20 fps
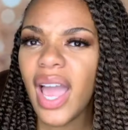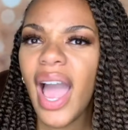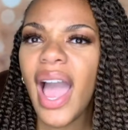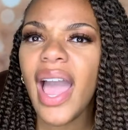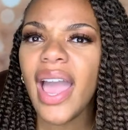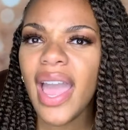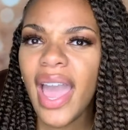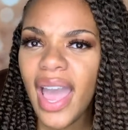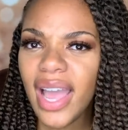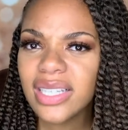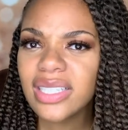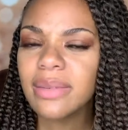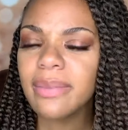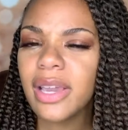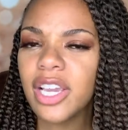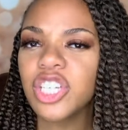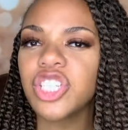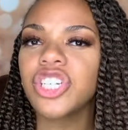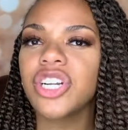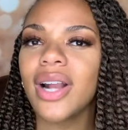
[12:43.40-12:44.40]
I had to
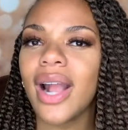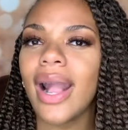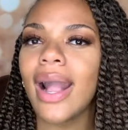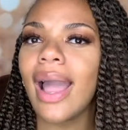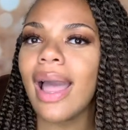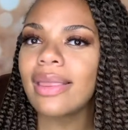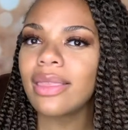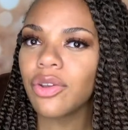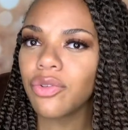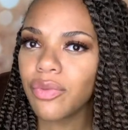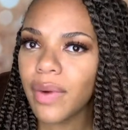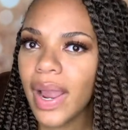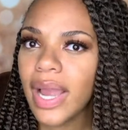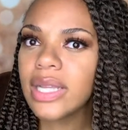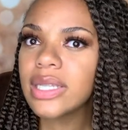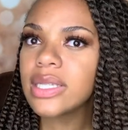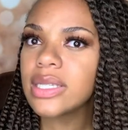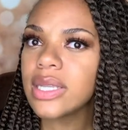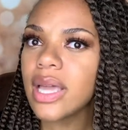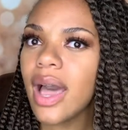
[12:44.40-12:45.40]
make sure I got the
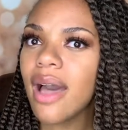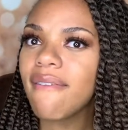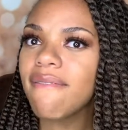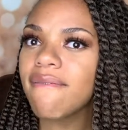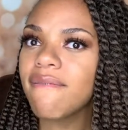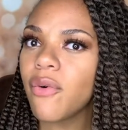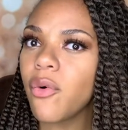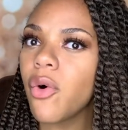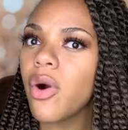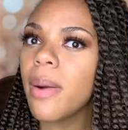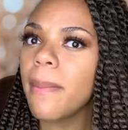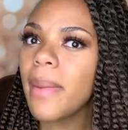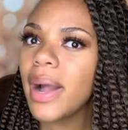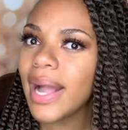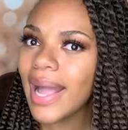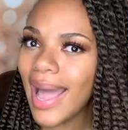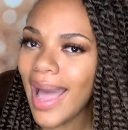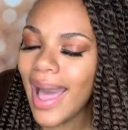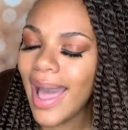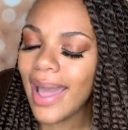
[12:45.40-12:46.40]
right stuff for my
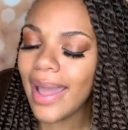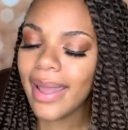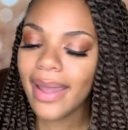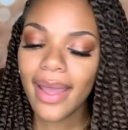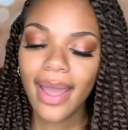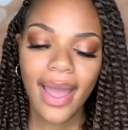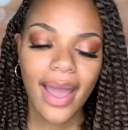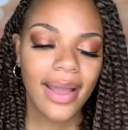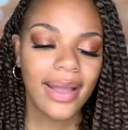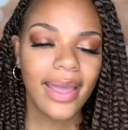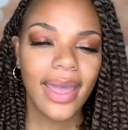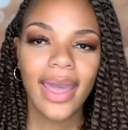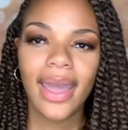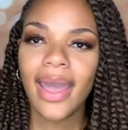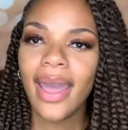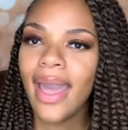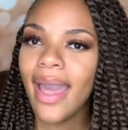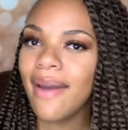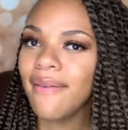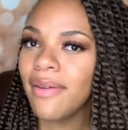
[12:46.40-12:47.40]
guy. Can't
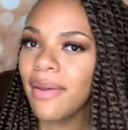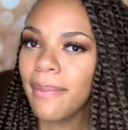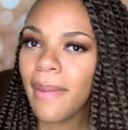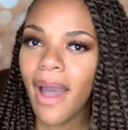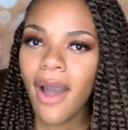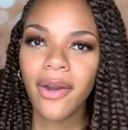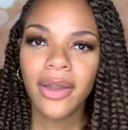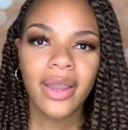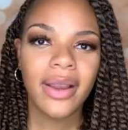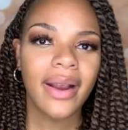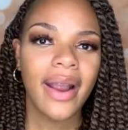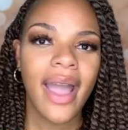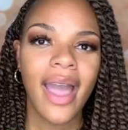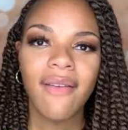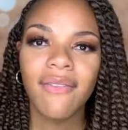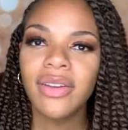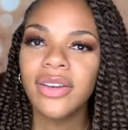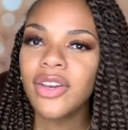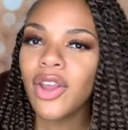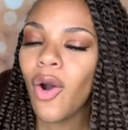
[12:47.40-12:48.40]
have him out here
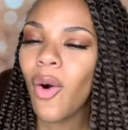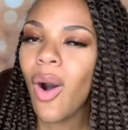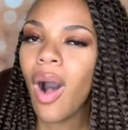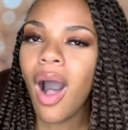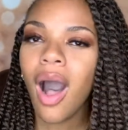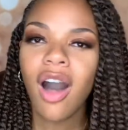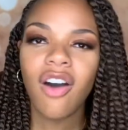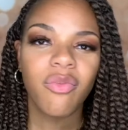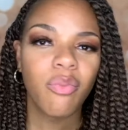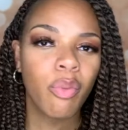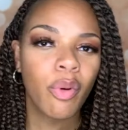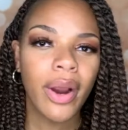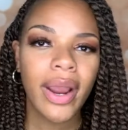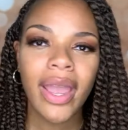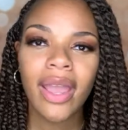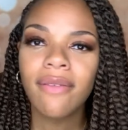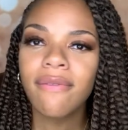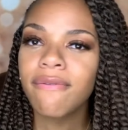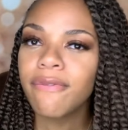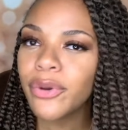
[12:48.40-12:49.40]
having no
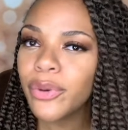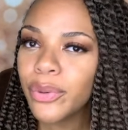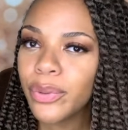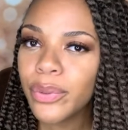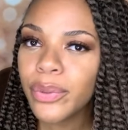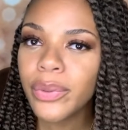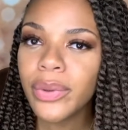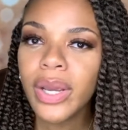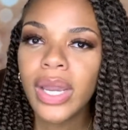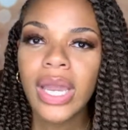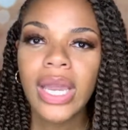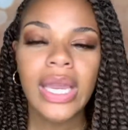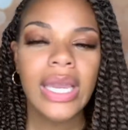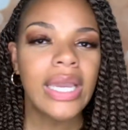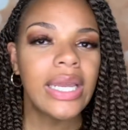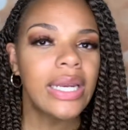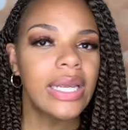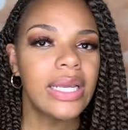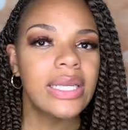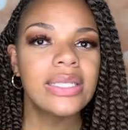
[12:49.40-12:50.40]
off-brand food.
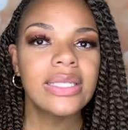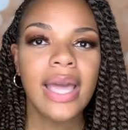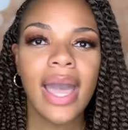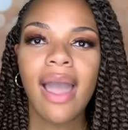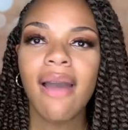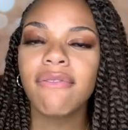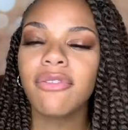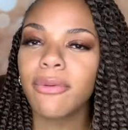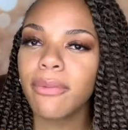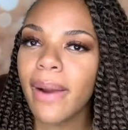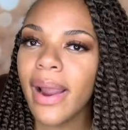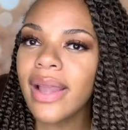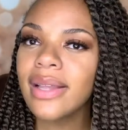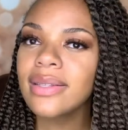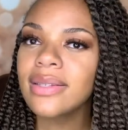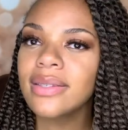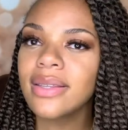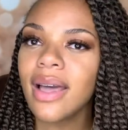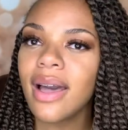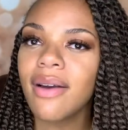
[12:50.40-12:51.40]
He needs to have the right
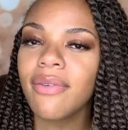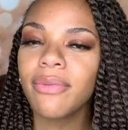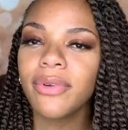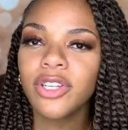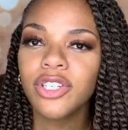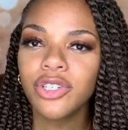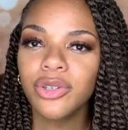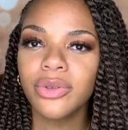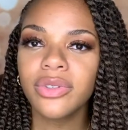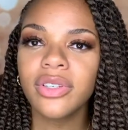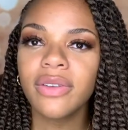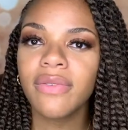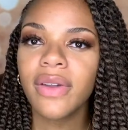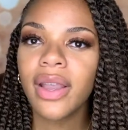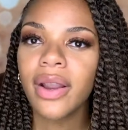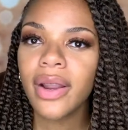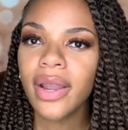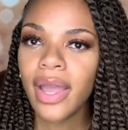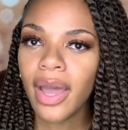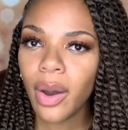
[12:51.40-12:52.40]
stuff. We choose a
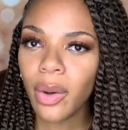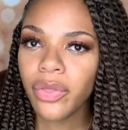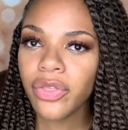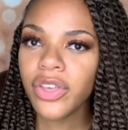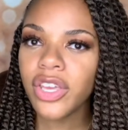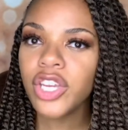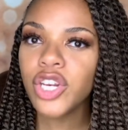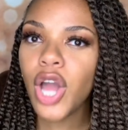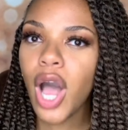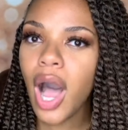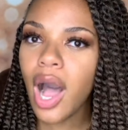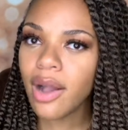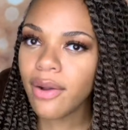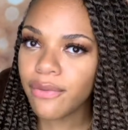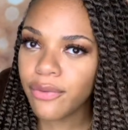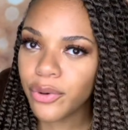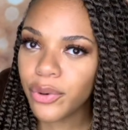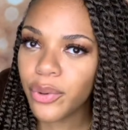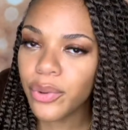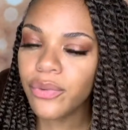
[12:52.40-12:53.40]
very healthy dog
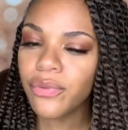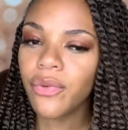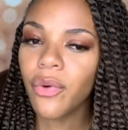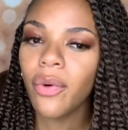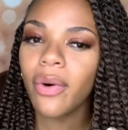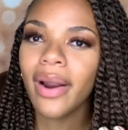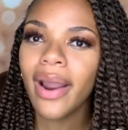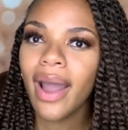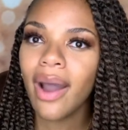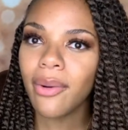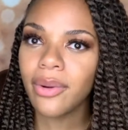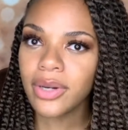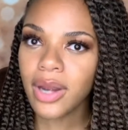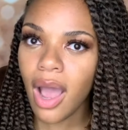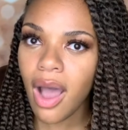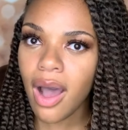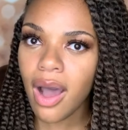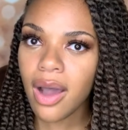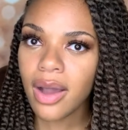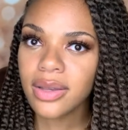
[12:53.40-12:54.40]
food for our
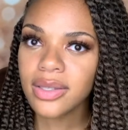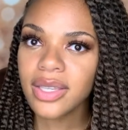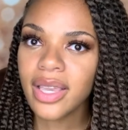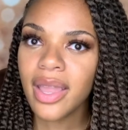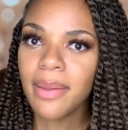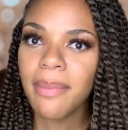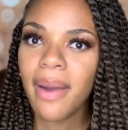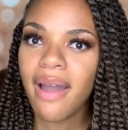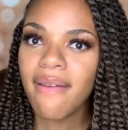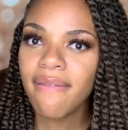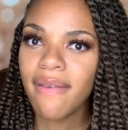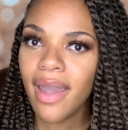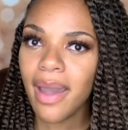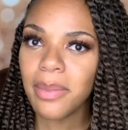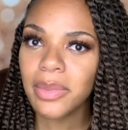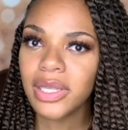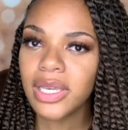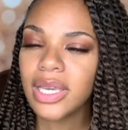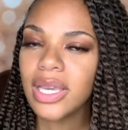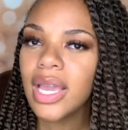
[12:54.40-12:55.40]
dogs and my
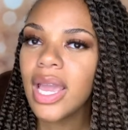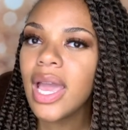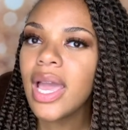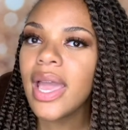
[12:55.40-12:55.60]
family.